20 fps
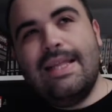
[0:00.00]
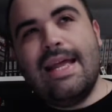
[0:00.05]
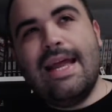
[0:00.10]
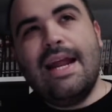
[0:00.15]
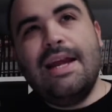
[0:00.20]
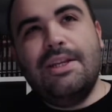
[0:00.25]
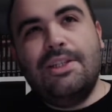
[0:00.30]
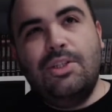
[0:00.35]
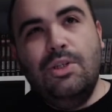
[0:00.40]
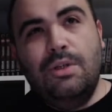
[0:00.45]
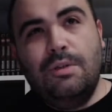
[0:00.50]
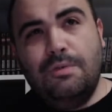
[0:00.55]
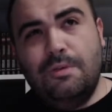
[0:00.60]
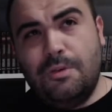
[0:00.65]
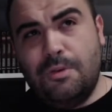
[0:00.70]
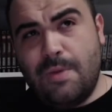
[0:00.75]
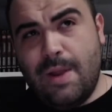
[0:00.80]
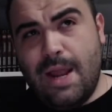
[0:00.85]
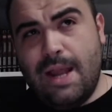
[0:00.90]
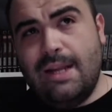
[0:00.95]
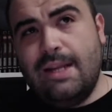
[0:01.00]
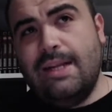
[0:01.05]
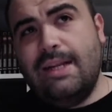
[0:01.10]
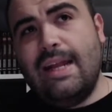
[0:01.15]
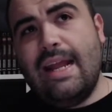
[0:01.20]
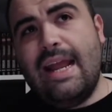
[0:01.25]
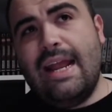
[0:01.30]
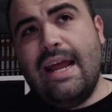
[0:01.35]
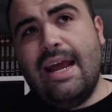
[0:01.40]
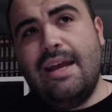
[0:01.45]
that I took for granted,
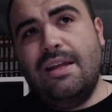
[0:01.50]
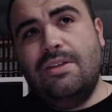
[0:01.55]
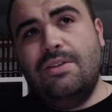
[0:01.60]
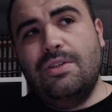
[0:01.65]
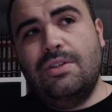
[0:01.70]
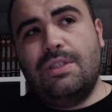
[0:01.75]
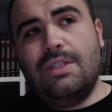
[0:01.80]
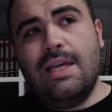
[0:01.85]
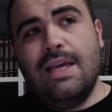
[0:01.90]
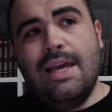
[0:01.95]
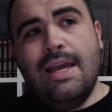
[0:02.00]
and I just,